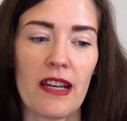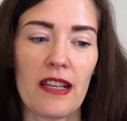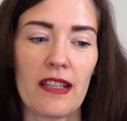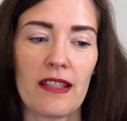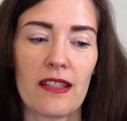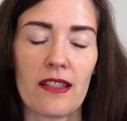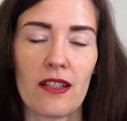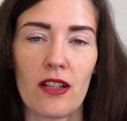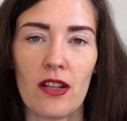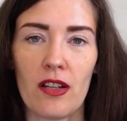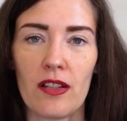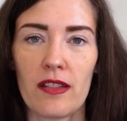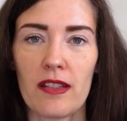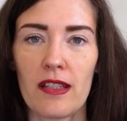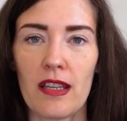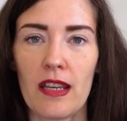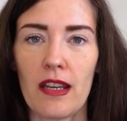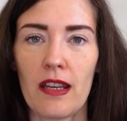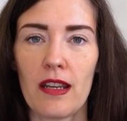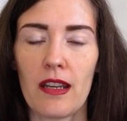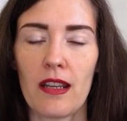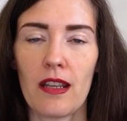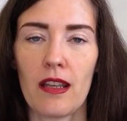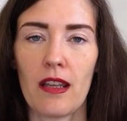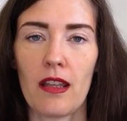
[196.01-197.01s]
I
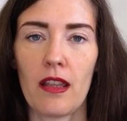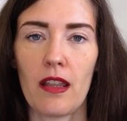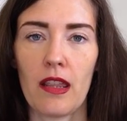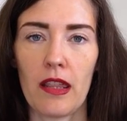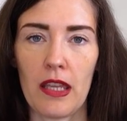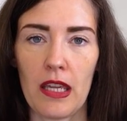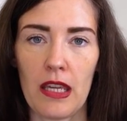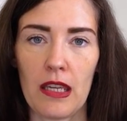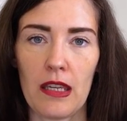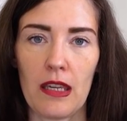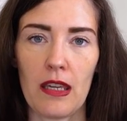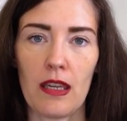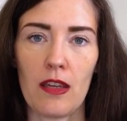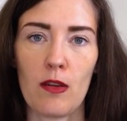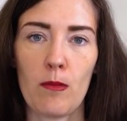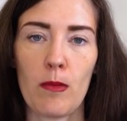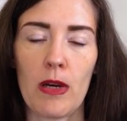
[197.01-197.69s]
started thinking